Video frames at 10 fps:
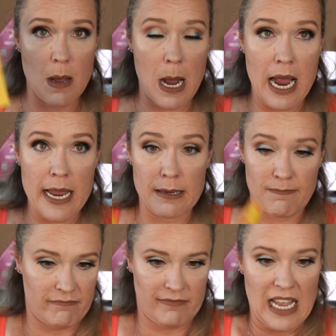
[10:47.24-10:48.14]
I
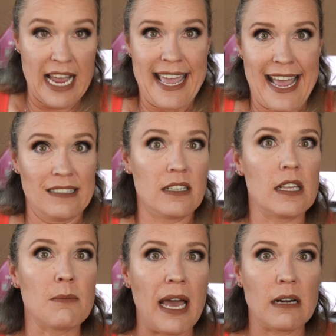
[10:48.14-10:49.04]
I can't say
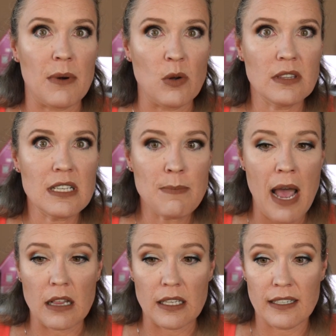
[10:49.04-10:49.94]
anything bad about this
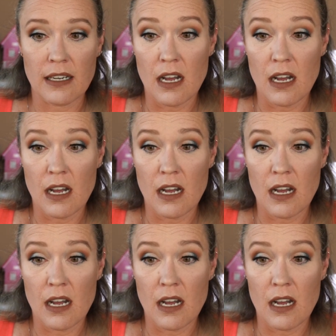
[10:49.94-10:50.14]
palette.